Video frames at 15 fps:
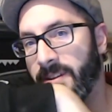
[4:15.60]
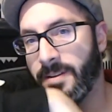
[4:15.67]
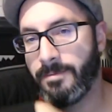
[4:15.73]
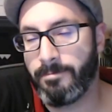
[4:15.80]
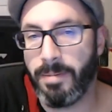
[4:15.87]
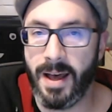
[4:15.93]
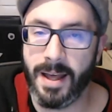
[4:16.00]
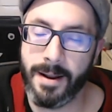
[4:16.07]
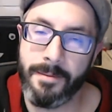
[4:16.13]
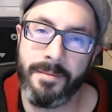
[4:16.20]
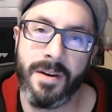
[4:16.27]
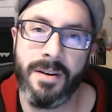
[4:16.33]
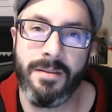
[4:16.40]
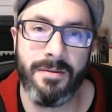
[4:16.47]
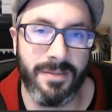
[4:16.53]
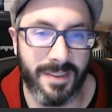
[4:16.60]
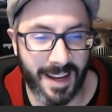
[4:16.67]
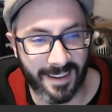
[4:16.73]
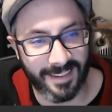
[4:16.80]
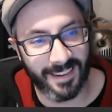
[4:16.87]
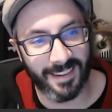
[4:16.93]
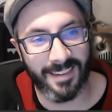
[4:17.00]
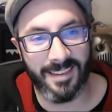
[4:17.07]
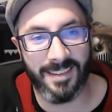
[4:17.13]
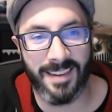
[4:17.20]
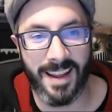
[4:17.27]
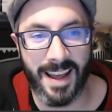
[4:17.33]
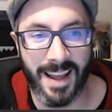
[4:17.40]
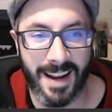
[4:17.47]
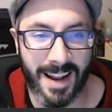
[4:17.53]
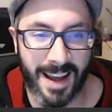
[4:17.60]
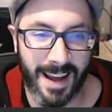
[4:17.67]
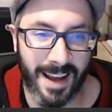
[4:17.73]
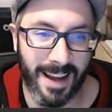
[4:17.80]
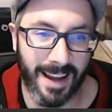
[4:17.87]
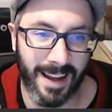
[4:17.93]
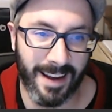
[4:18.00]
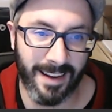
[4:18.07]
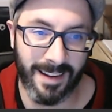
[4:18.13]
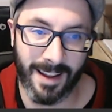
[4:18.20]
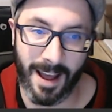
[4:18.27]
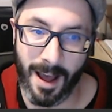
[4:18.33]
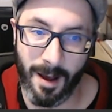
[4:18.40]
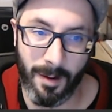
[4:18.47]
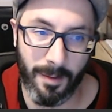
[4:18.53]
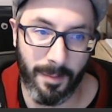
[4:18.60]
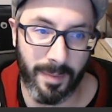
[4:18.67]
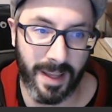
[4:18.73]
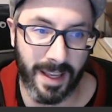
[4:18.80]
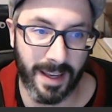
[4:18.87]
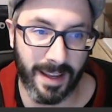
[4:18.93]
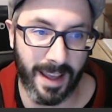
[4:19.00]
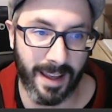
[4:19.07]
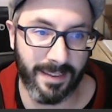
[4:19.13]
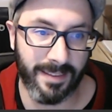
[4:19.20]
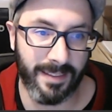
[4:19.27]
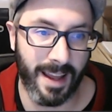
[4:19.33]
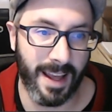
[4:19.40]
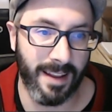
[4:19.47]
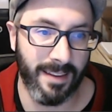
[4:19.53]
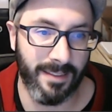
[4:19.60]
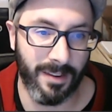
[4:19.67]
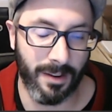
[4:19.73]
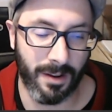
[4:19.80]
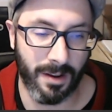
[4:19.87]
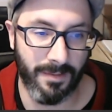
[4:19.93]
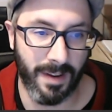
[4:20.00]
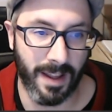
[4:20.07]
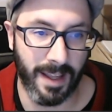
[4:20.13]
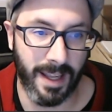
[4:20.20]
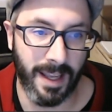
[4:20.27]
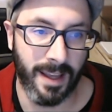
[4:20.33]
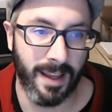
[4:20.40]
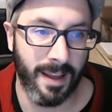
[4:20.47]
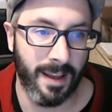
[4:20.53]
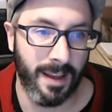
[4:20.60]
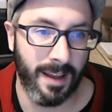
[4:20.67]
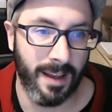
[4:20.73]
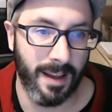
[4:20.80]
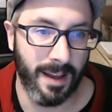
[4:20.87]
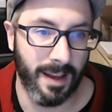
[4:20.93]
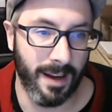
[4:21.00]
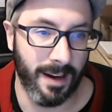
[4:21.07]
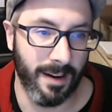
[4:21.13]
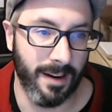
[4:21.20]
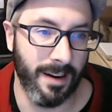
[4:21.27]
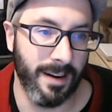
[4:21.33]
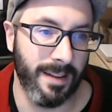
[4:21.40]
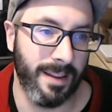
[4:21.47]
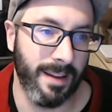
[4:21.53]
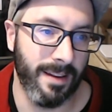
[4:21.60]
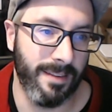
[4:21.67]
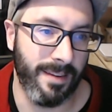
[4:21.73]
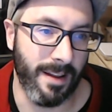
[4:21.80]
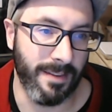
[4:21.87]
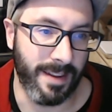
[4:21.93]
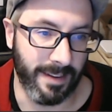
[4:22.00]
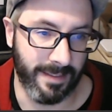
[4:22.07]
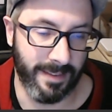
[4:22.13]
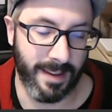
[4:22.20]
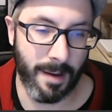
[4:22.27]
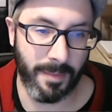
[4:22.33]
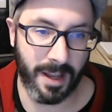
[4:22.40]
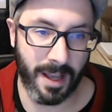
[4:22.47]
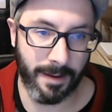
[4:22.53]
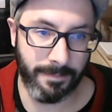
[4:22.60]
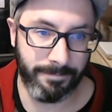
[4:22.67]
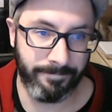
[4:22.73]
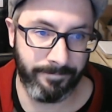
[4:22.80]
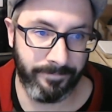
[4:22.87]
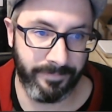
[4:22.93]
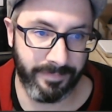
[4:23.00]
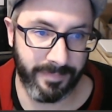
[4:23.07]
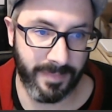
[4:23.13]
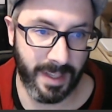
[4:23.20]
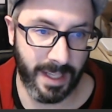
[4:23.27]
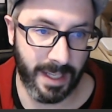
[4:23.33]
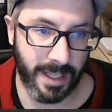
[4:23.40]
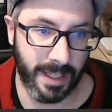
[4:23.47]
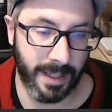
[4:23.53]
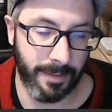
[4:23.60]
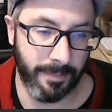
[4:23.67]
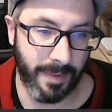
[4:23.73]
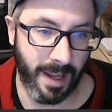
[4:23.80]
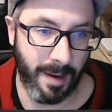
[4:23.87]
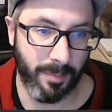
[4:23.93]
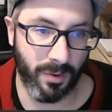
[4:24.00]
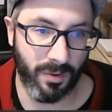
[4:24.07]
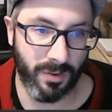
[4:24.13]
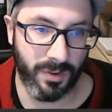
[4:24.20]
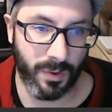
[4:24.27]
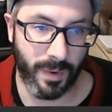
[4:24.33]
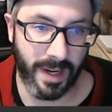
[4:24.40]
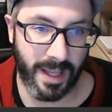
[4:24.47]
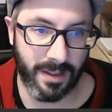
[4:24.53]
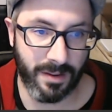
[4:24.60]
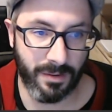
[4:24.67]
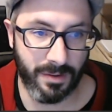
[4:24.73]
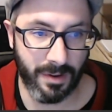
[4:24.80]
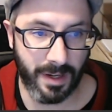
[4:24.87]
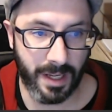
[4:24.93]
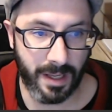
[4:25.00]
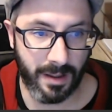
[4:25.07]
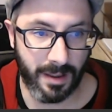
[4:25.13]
bottom of Texas, then I'll be a guest at the Silicon Valley or at the South Texas Comic-Con, April 28th through 30th.